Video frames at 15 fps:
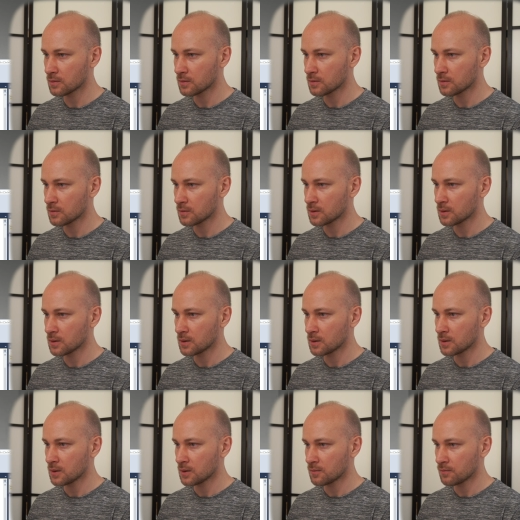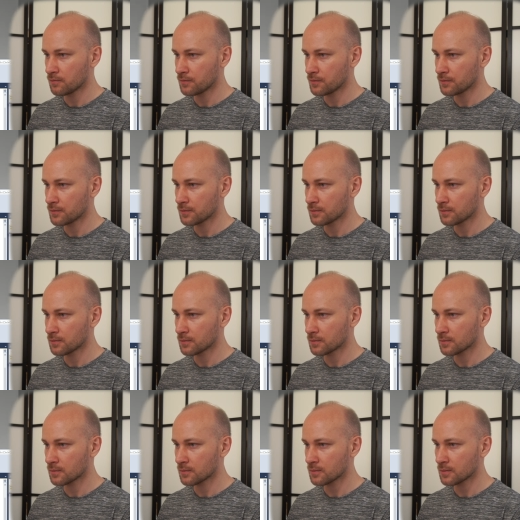
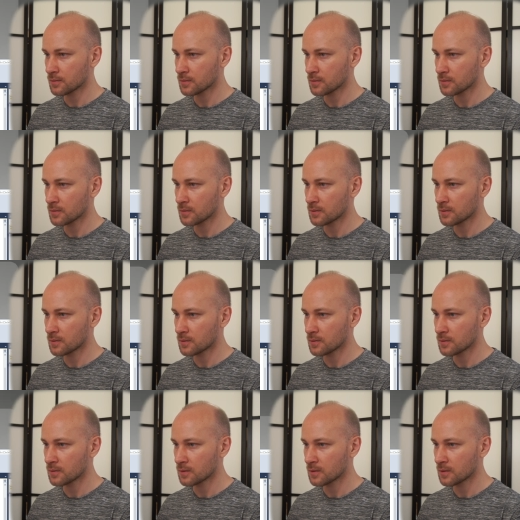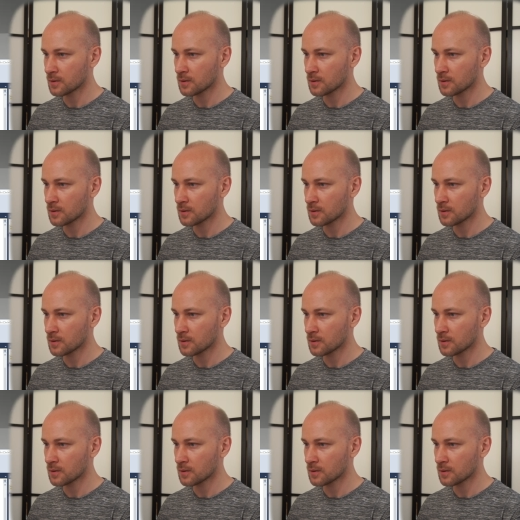No one is speaking in this clip.